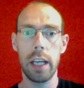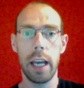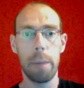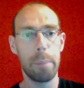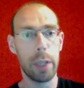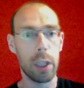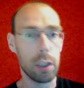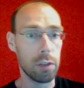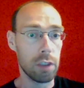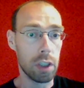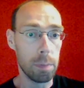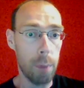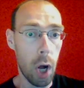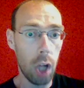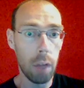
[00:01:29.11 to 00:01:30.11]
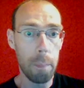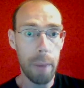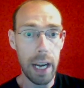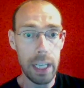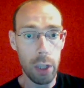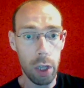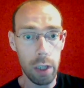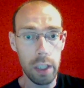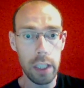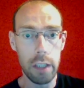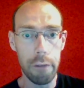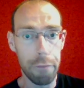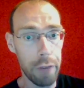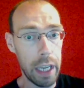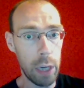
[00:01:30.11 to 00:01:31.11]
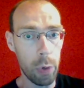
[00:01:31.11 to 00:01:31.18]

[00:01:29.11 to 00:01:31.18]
because a small minority of very